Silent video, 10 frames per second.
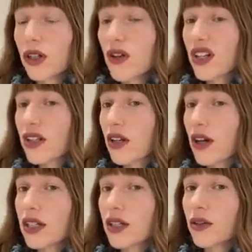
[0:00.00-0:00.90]
You can
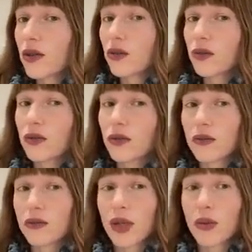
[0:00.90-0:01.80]
start to
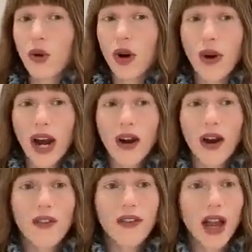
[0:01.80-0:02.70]
be more
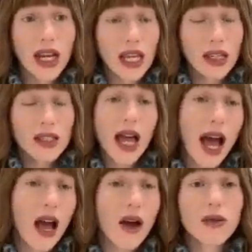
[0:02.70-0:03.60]
aware of any
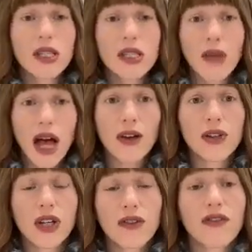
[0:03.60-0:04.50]
sounds, smells.
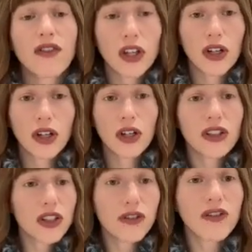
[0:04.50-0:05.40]
You can
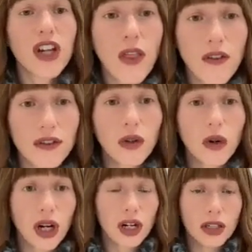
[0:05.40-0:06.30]
feel your feet on the
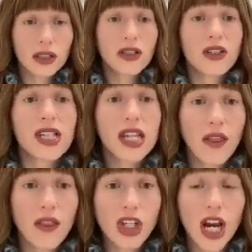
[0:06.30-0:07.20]
floor, your seat
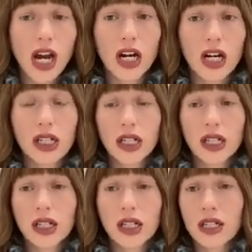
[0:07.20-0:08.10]
on the chair.
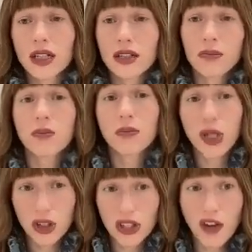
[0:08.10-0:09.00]

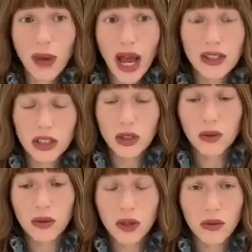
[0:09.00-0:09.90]
Bring yourself back
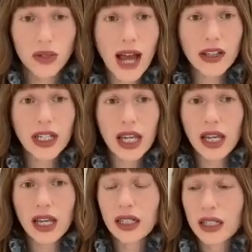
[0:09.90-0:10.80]
to the
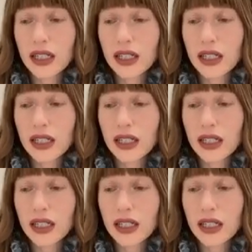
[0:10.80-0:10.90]
reality.